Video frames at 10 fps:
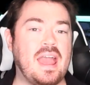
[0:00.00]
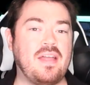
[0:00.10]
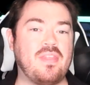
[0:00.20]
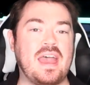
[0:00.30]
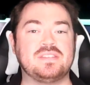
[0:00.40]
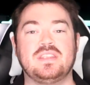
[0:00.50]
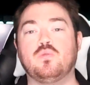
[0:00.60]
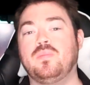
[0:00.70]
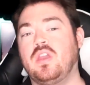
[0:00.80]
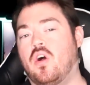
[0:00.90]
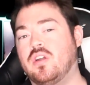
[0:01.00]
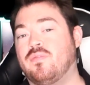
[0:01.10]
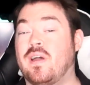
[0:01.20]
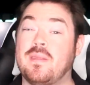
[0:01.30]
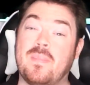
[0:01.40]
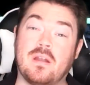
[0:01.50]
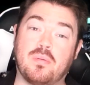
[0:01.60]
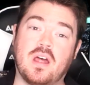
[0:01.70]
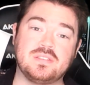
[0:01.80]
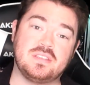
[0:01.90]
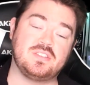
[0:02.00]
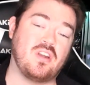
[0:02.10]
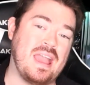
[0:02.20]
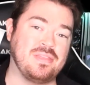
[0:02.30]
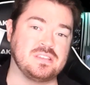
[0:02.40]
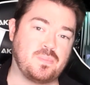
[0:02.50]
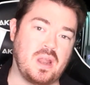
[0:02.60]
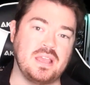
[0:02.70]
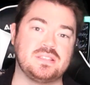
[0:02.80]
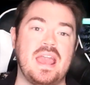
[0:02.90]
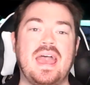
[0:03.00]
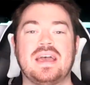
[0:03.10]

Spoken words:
and last, it will be hard to find a better processor at this price,